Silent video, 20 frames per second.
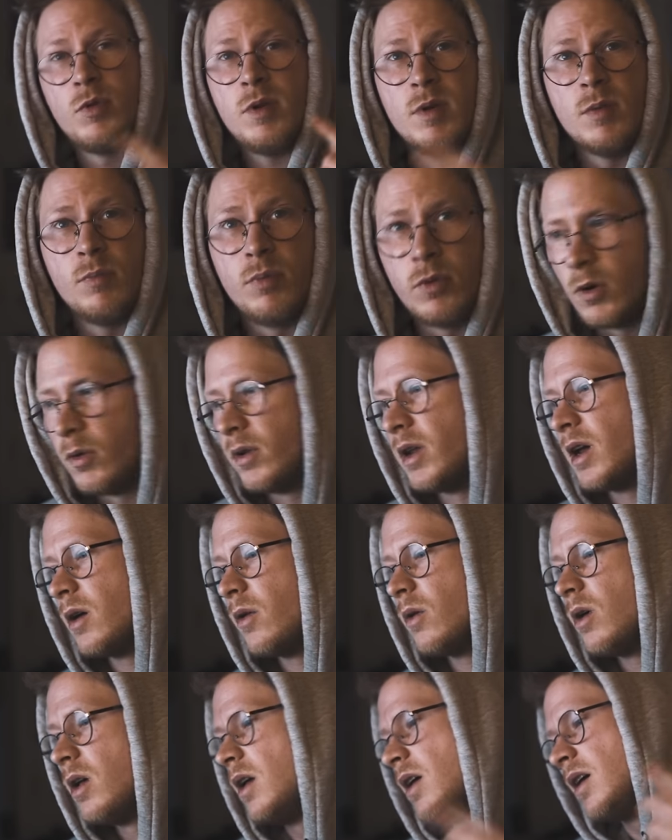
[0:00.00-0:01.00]
Premiere Pro
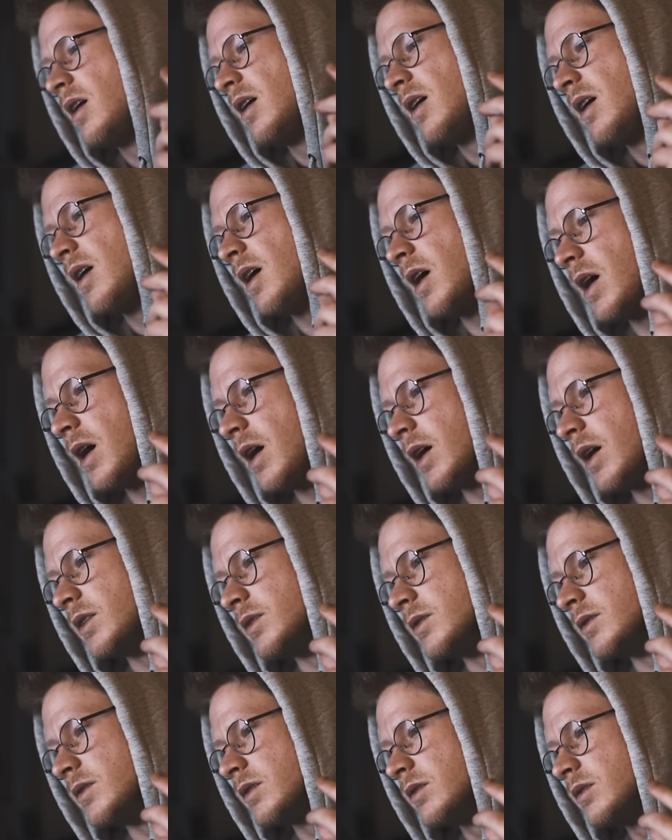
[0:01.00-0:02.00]
now
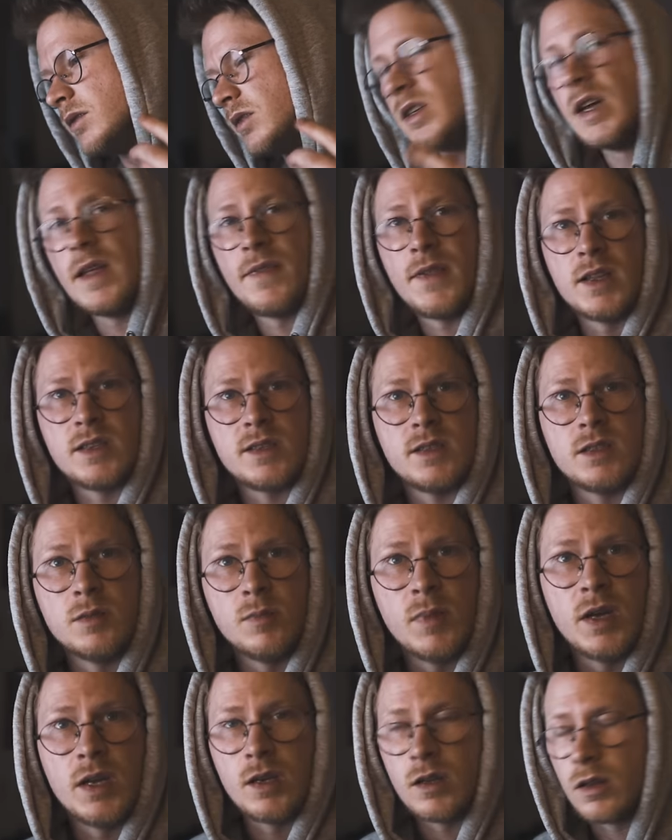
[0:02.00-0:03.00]
and get that
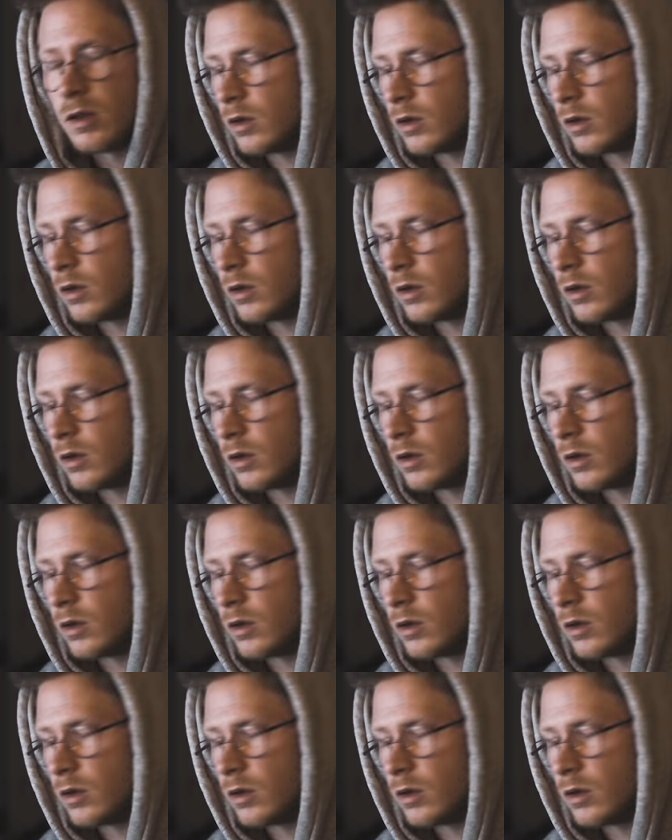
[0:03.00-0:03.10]
cinematic